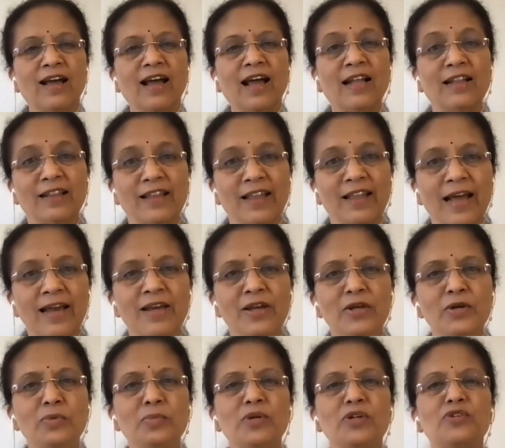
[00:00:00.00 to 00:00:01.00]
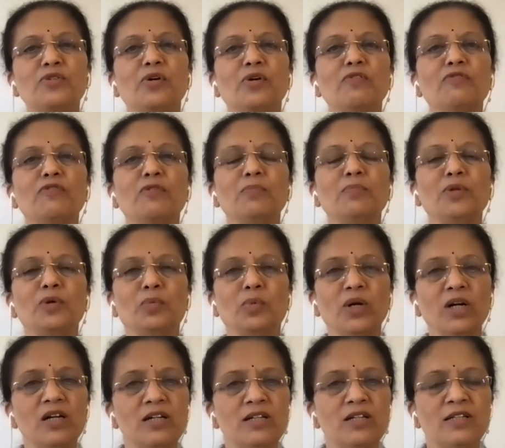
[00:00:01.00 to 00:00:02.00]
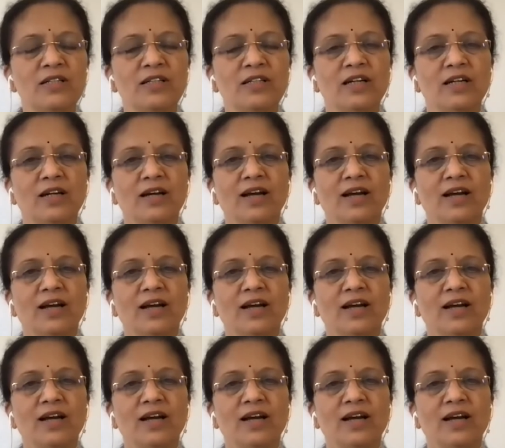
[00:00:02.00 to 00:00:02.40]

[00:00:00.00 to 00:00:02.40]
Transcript: And then you withdraw from the world.